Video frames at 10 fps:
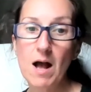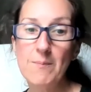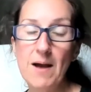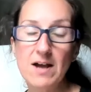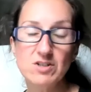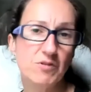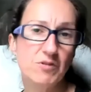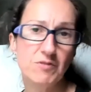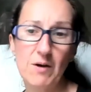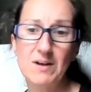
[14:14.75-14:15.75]
Passion fruit
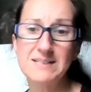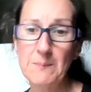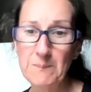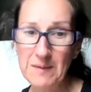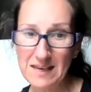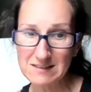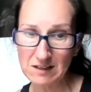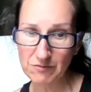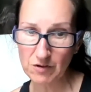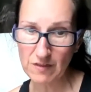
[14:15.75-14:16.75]
flower is
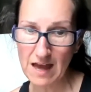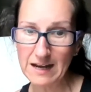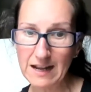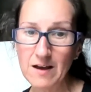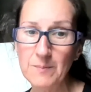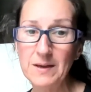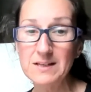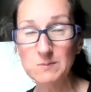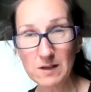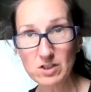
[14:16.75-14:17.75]
amazing for that,
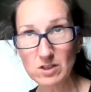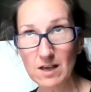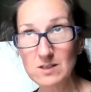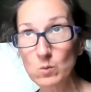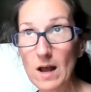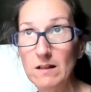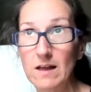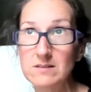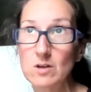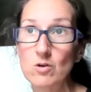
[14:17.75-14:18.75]
especially as well
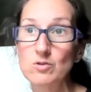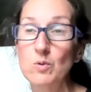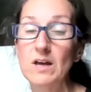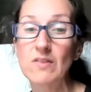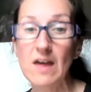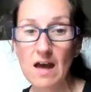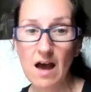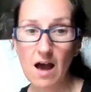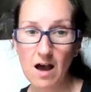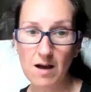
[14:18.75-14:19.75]
as those with
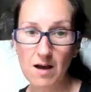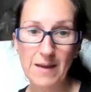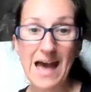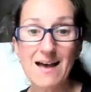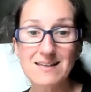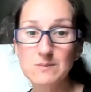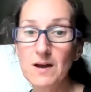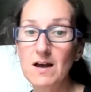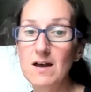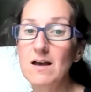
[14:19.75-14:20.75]

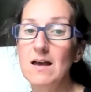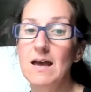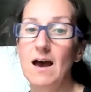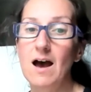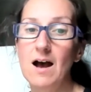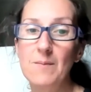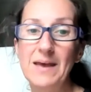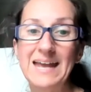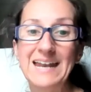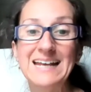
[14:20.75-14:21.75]
asthma
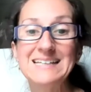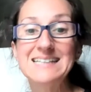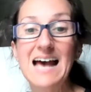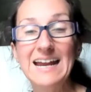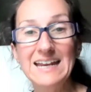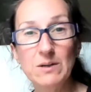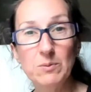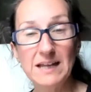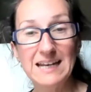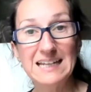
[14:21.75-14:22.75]
and anxiety
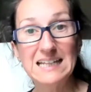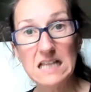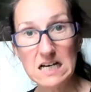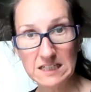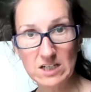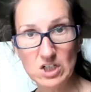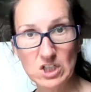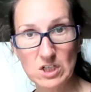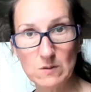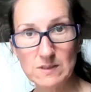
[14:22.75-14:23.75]
related lung
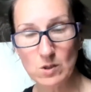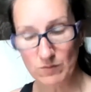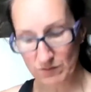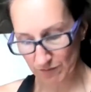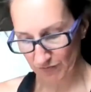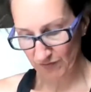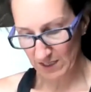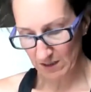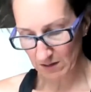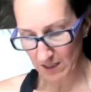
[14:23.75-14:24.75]
issues. So if you
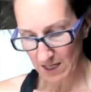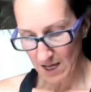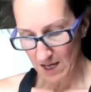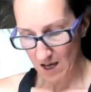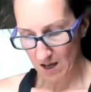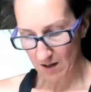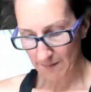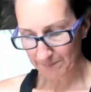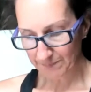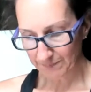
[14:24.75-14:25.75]
feel
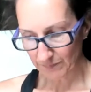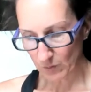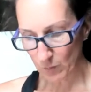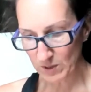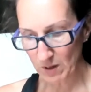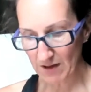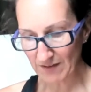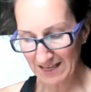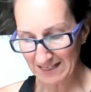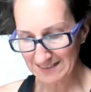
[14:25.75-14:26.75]
when you have
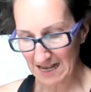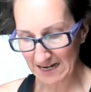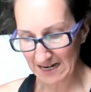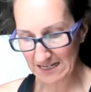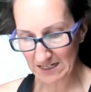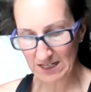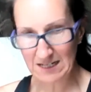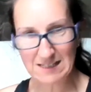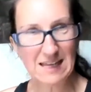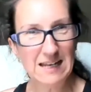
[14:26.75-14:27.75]
anxiety
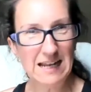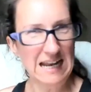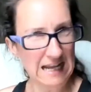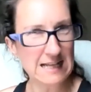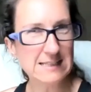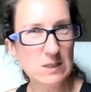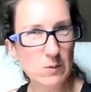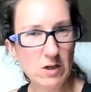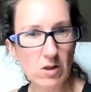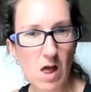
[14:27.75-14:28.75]
and it hits you
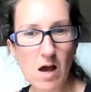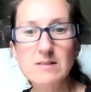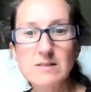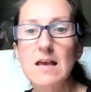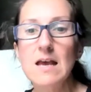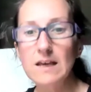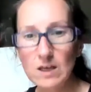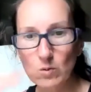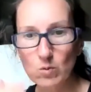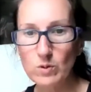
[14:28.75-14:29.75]
in your lungs,
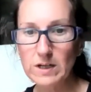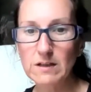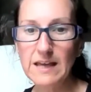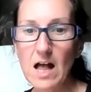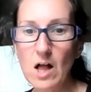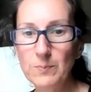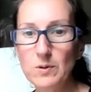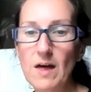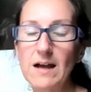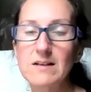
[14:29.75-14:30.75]
can really help you
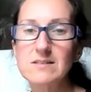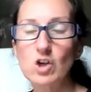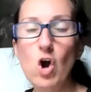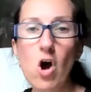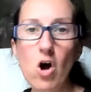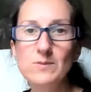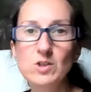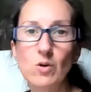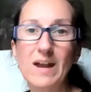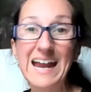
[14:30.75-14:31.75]
that because it calms
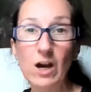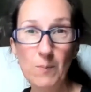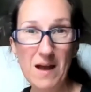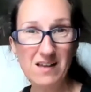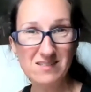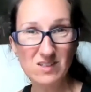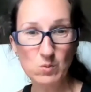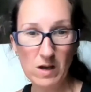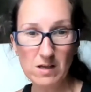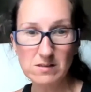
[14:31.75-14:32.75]
your air
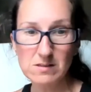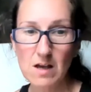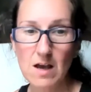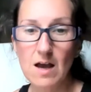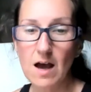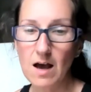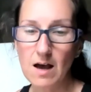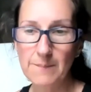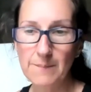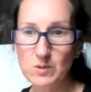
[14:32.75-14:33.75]
passageways.
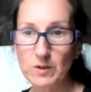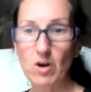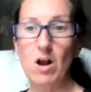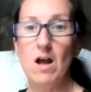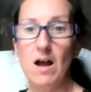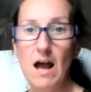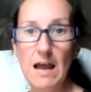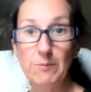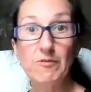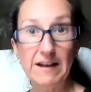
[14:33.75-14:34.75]
So when you're
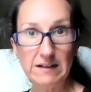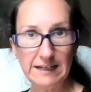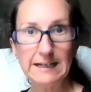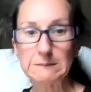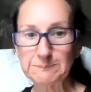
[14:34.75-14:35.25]
hyperventilating.